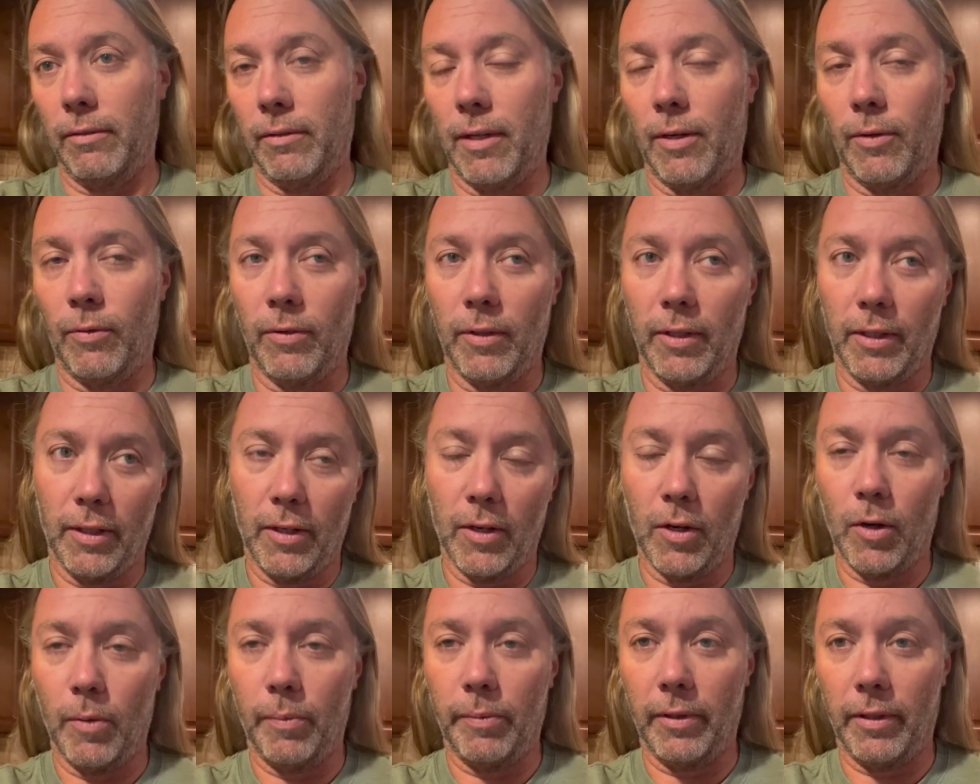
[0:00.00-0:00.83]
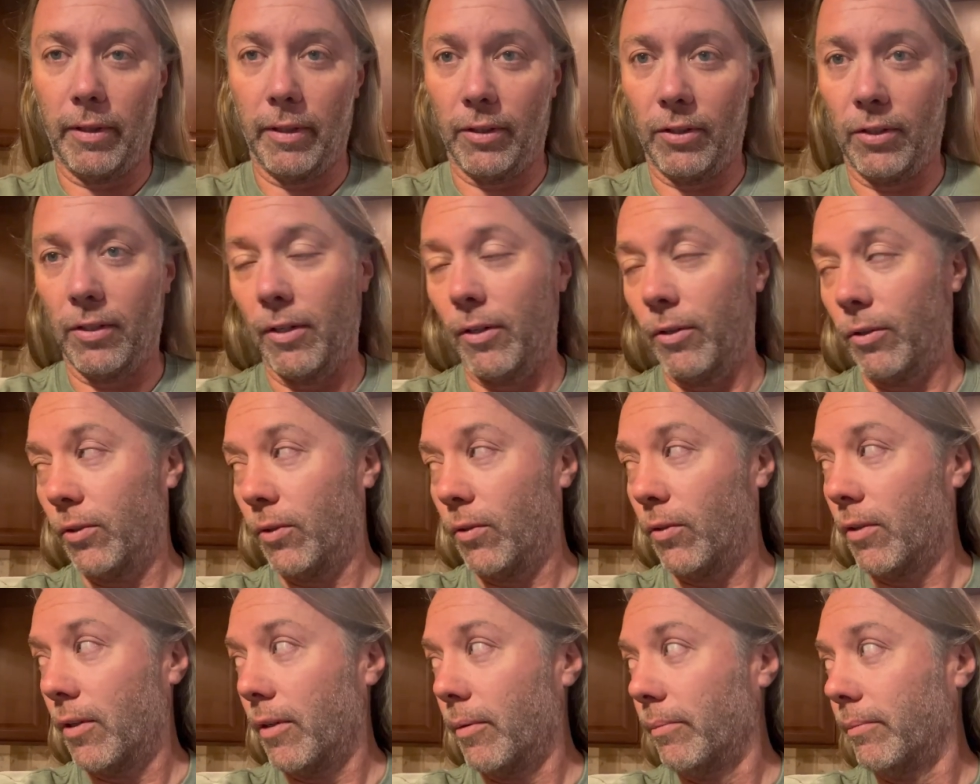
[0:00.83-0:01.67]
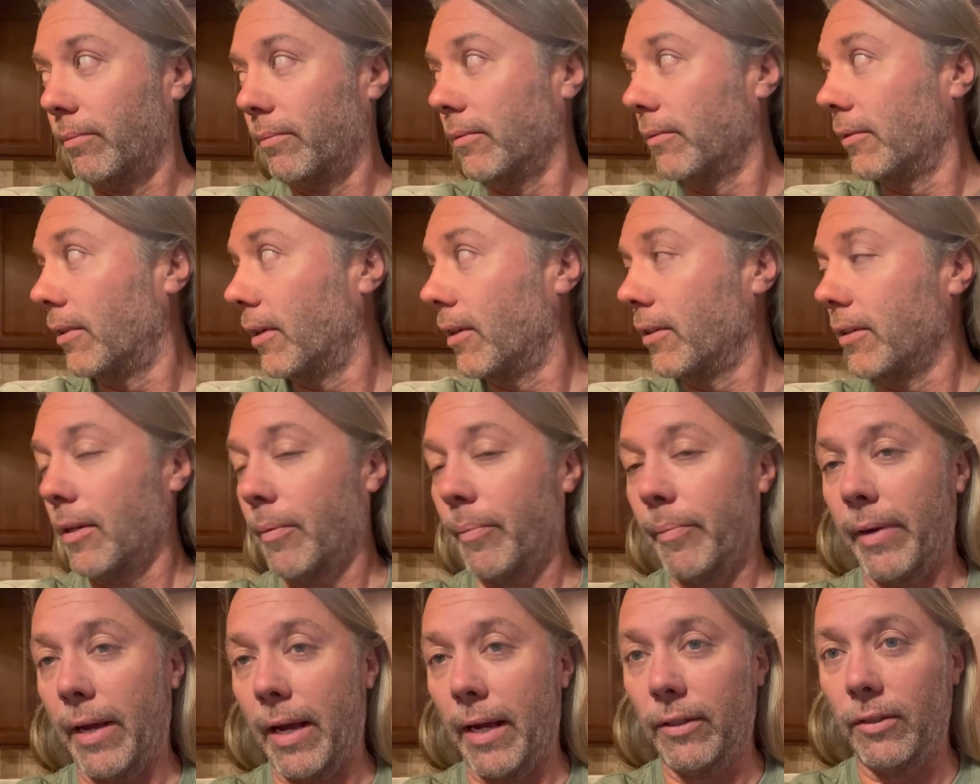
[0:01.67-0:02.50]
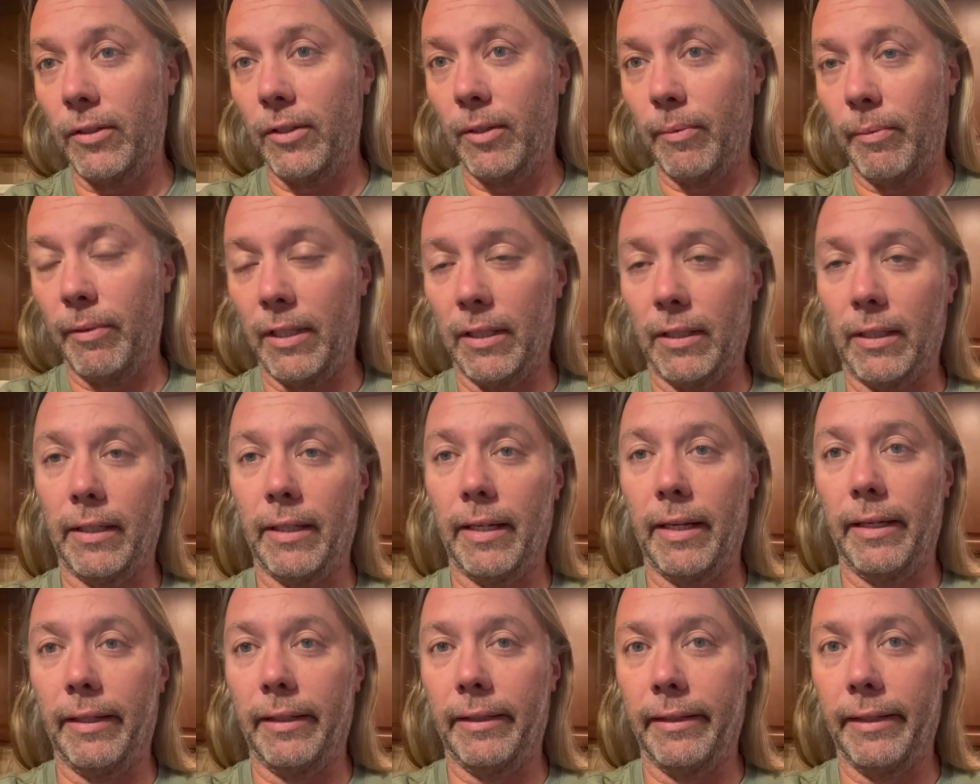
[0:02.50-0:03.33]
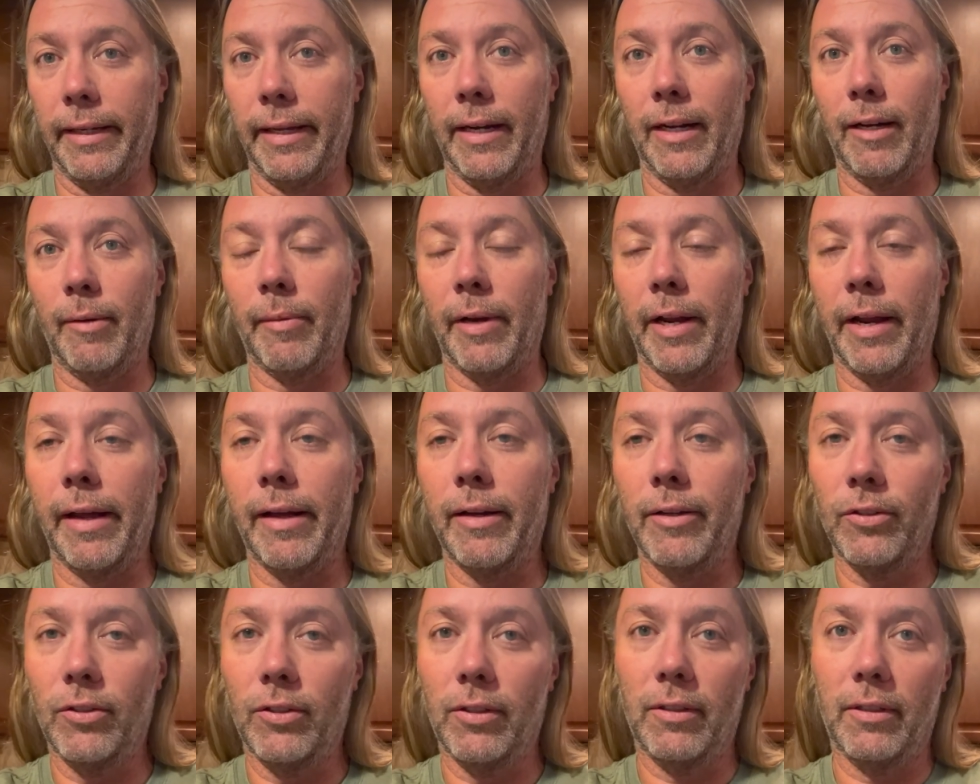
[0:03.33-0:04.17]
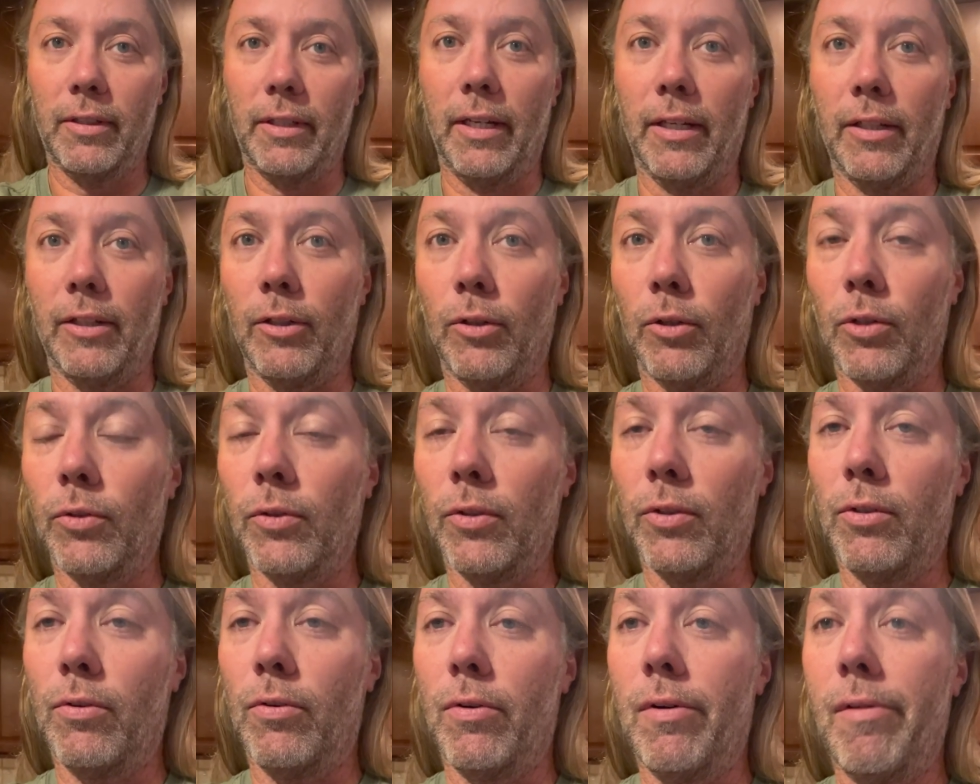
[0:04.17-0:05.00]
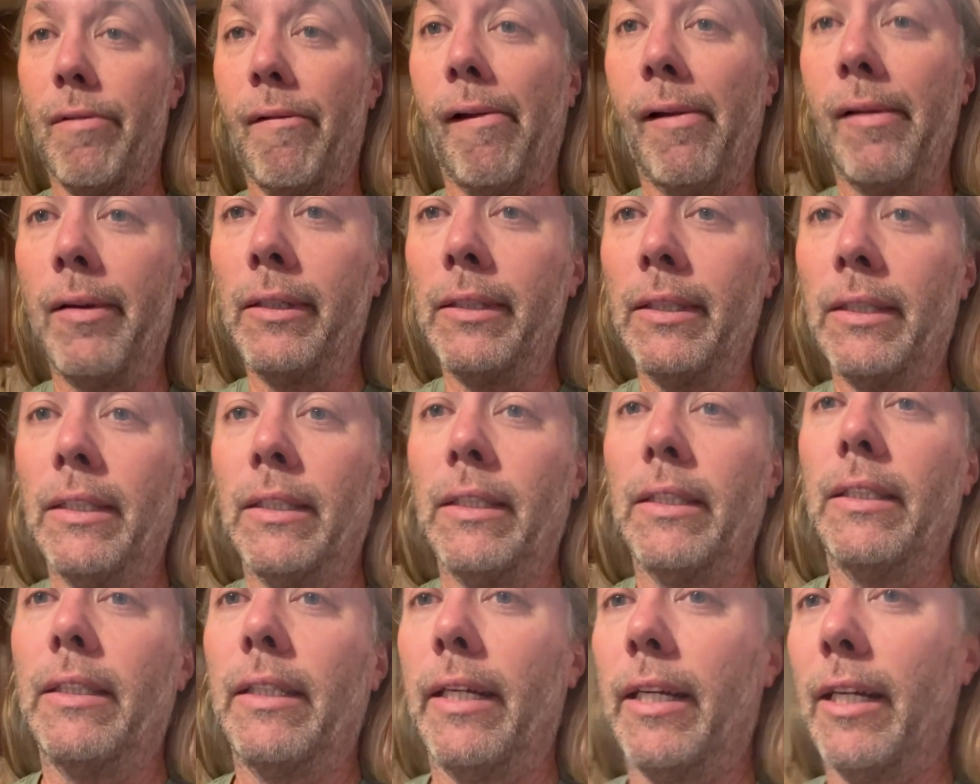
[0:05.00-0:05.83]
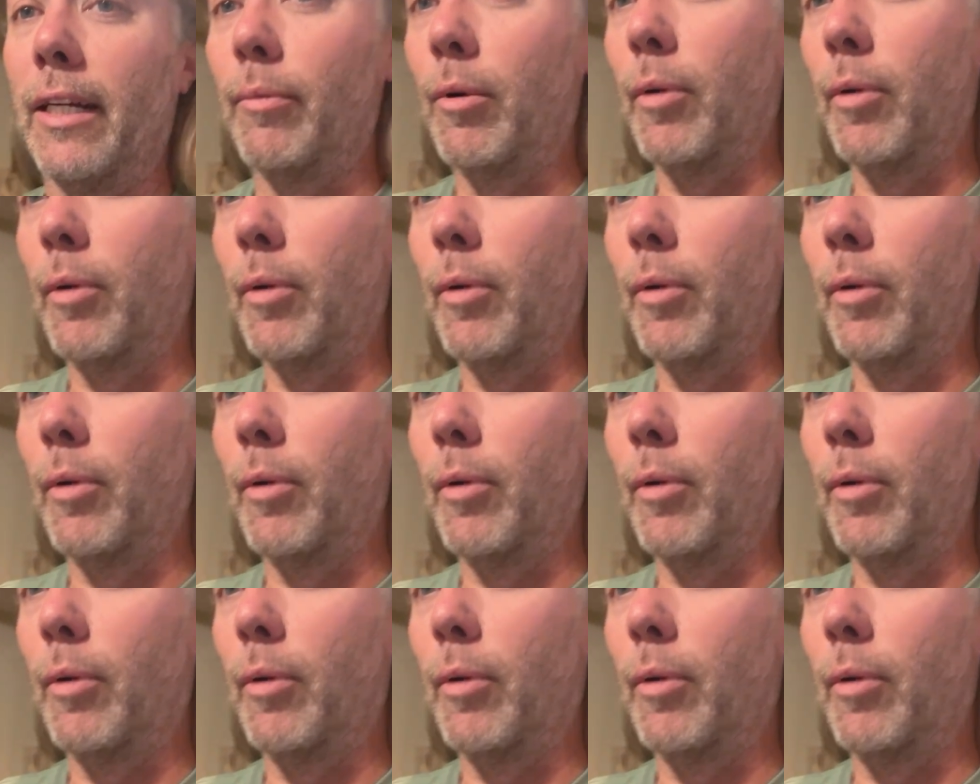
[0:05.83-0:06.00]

I really hope that this snowstorm hurries up and passes because I can't get out of my house to get to the grocery store and I'm